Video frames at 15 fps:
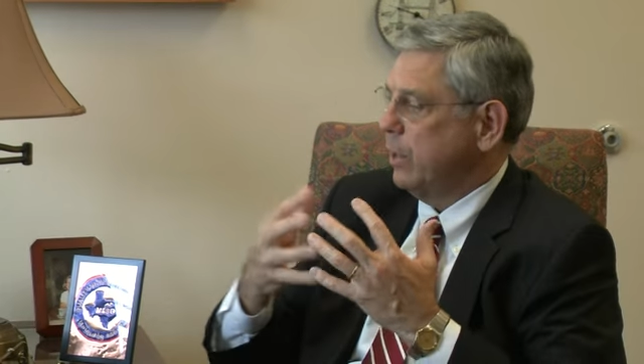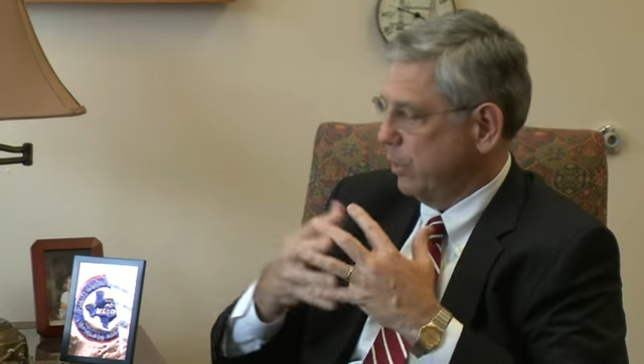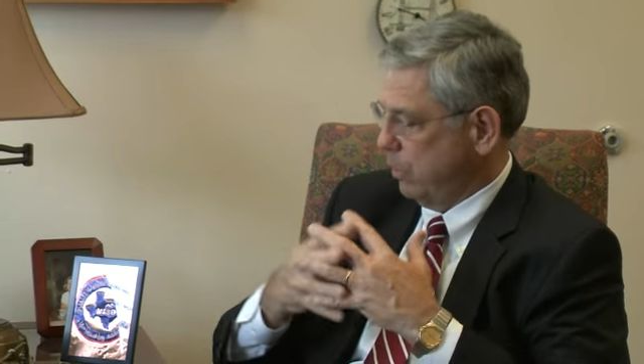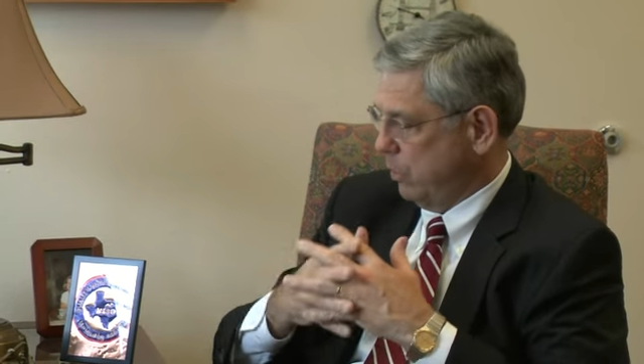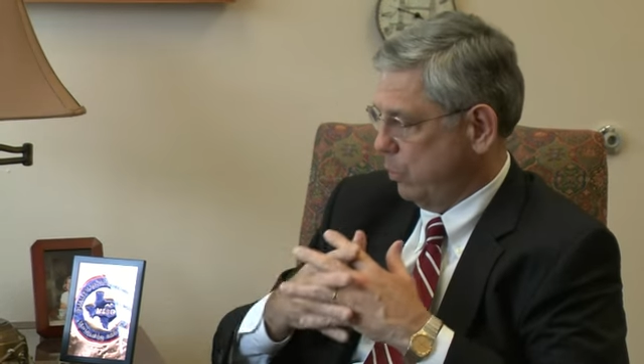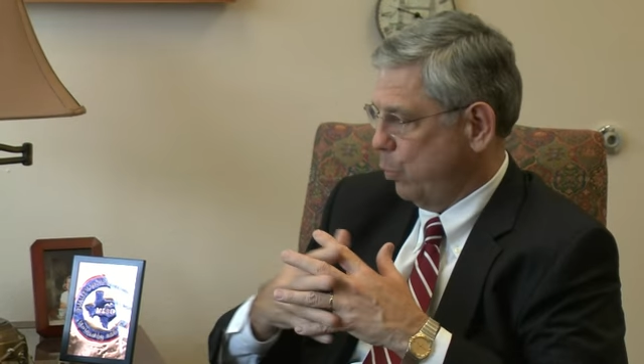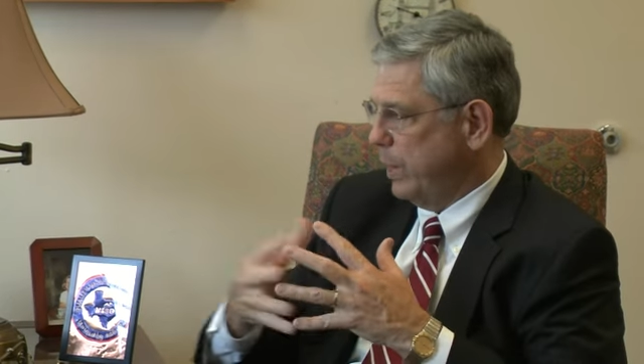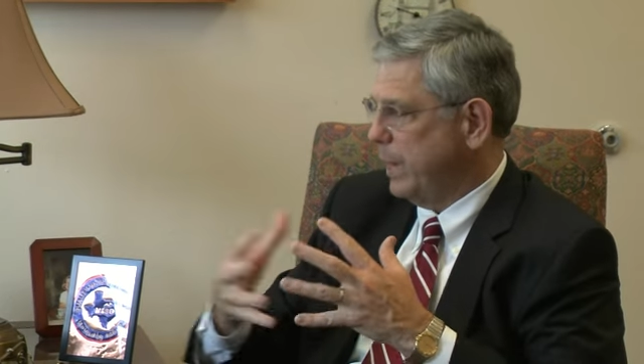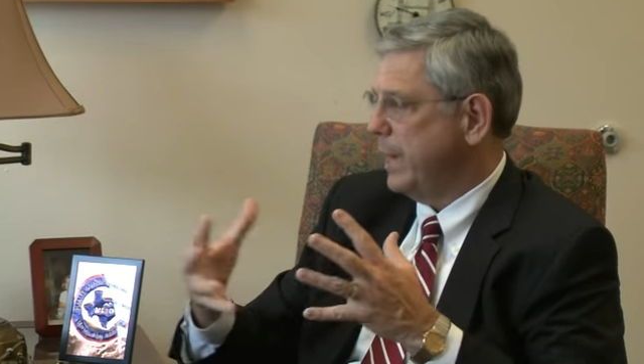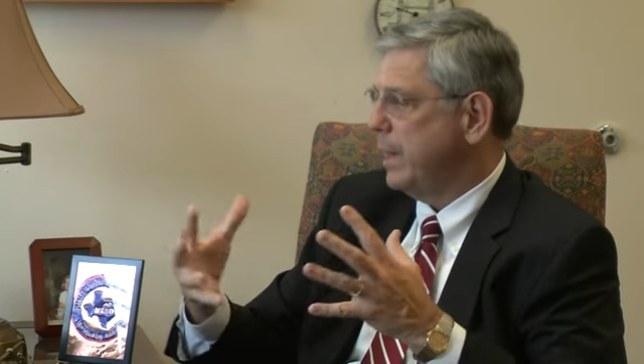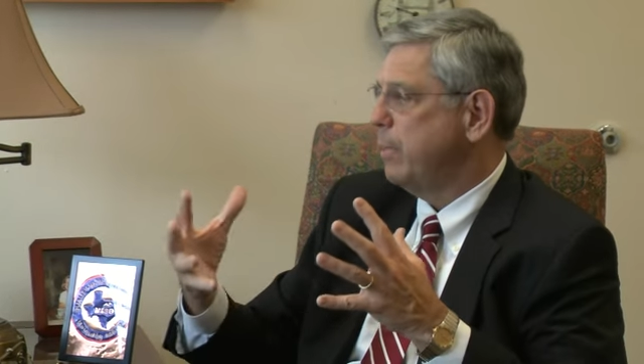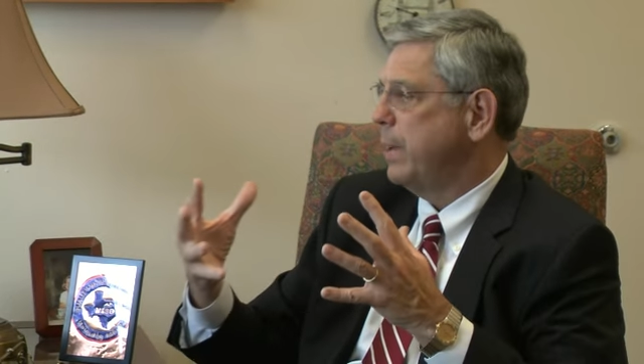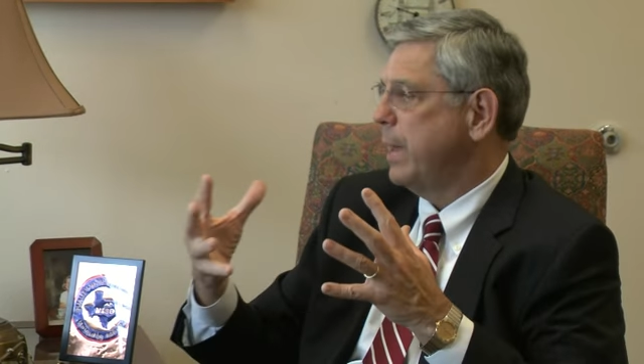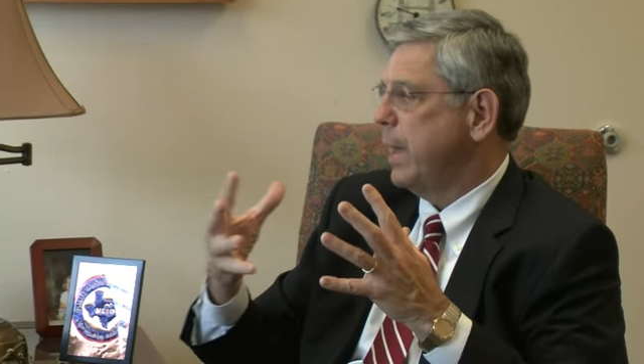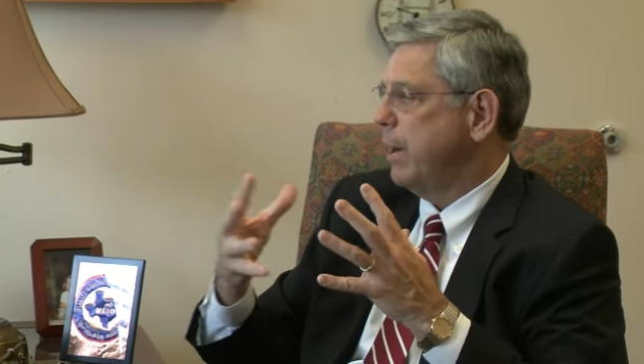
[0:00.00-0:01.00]

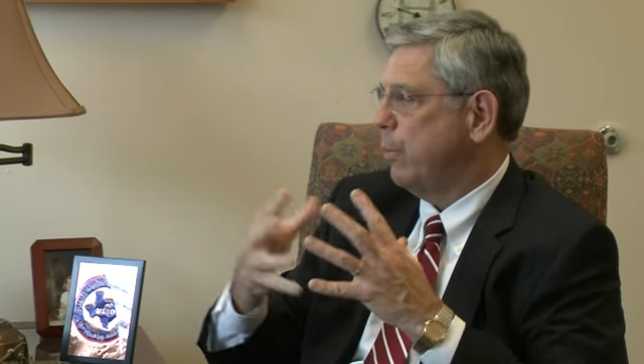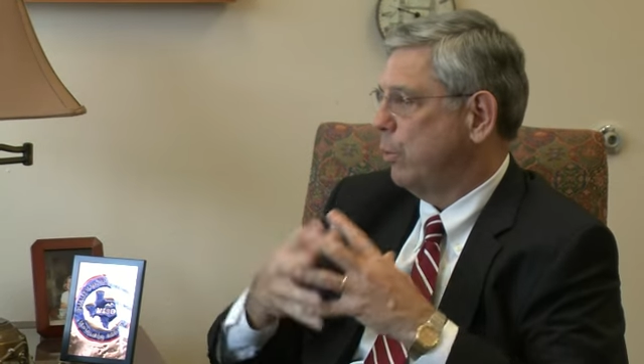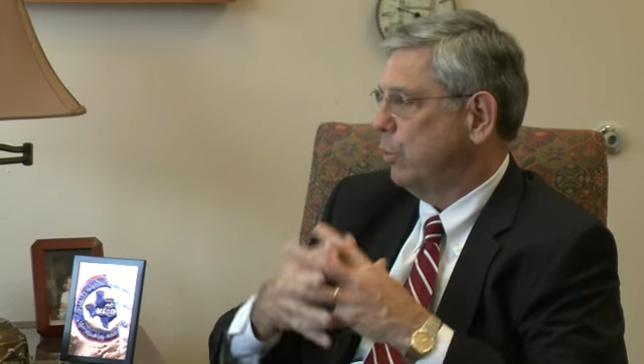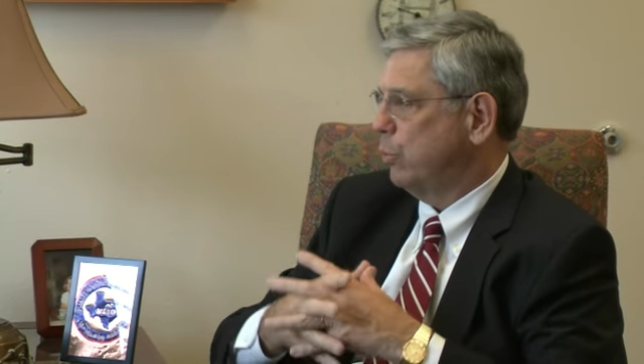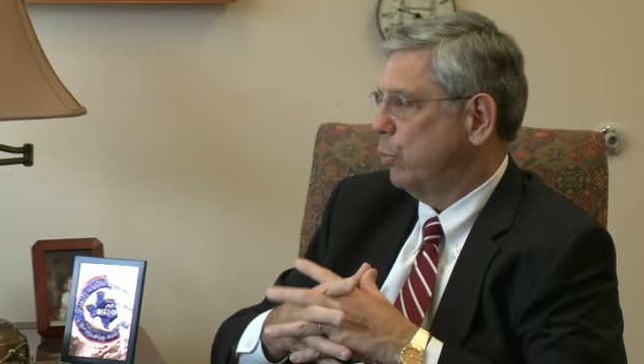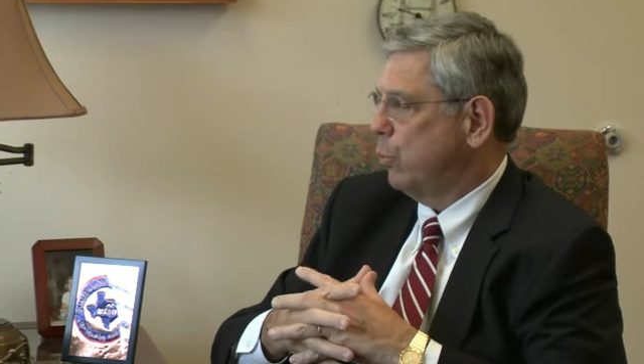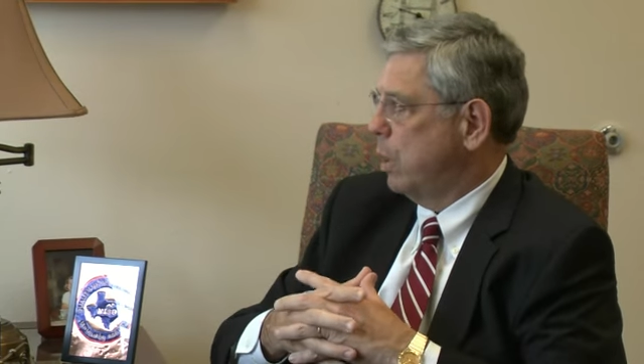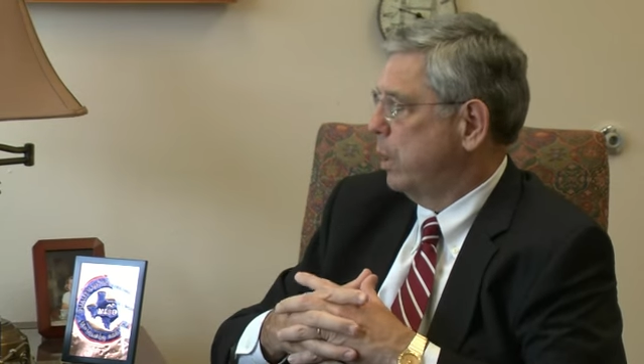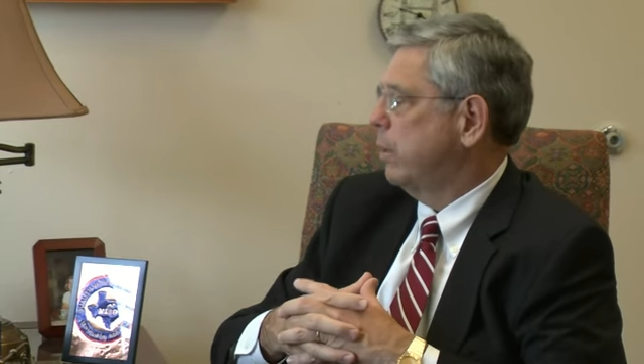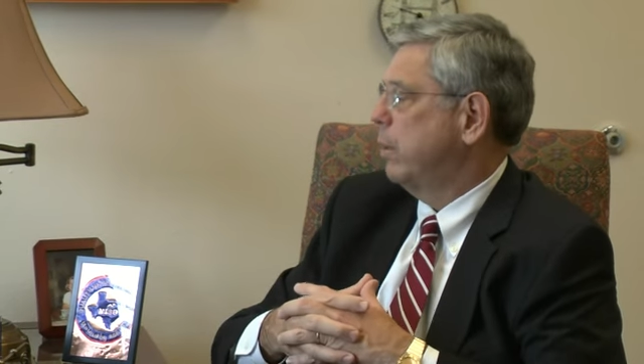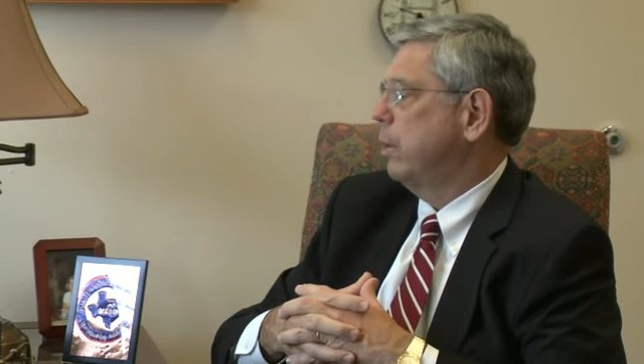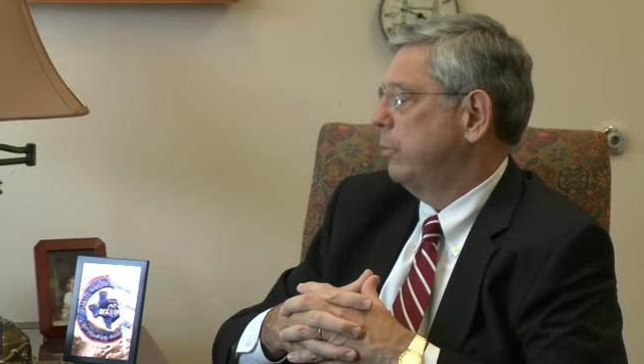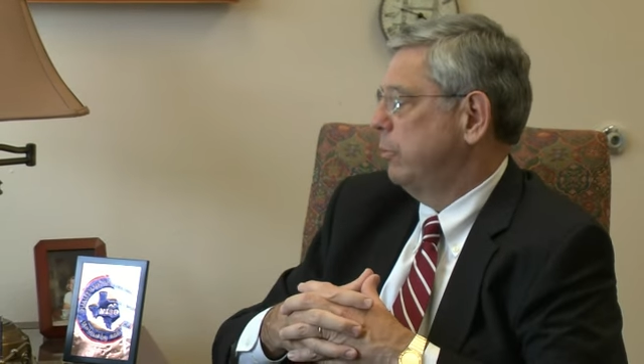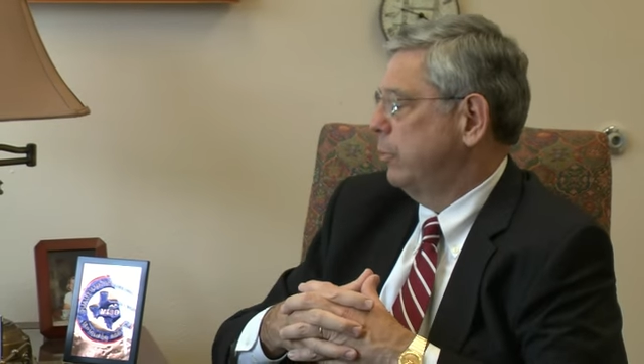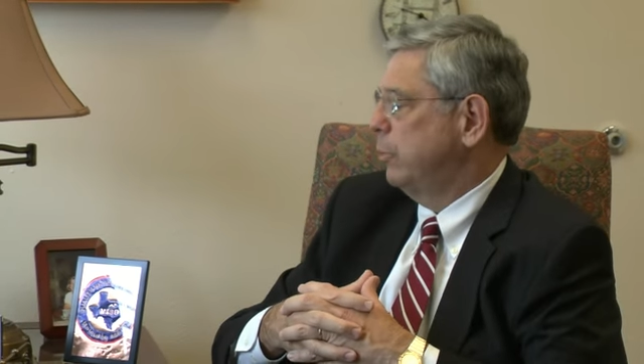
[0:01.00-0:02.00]
to be able to run
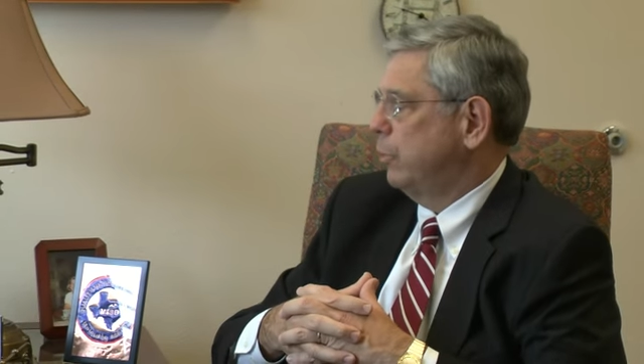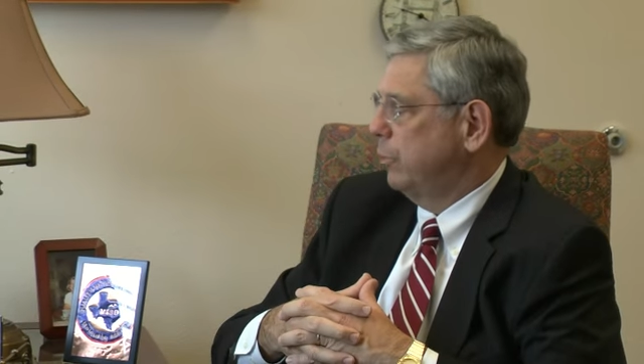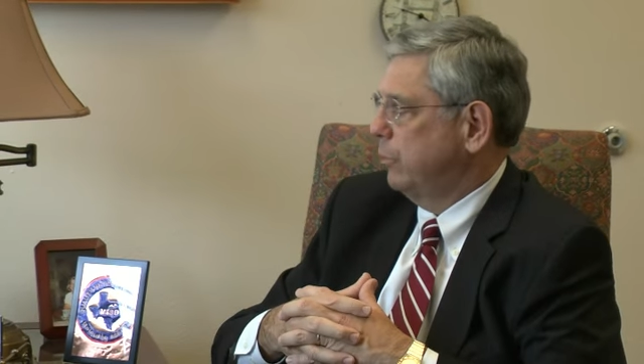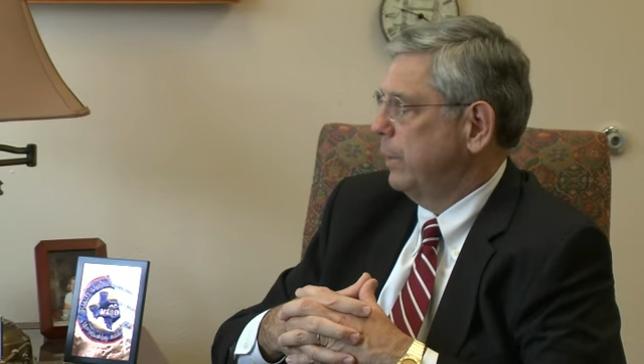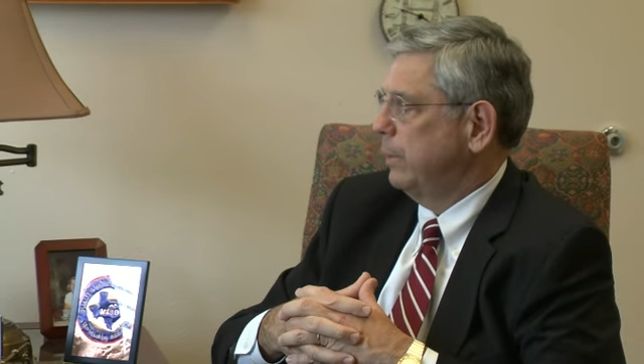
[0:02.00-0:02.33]
our own schools.